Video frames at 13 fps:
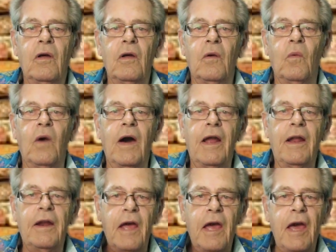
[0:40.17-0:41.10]
While
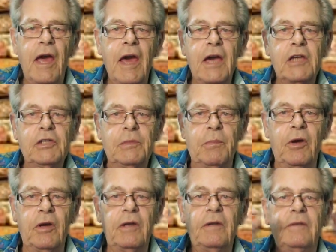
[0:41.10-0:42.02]
an
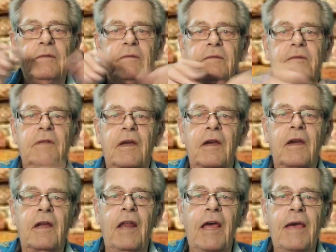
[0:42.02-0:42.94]
expert
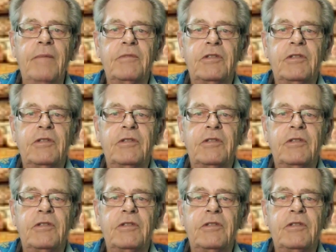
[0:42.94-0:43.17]
claims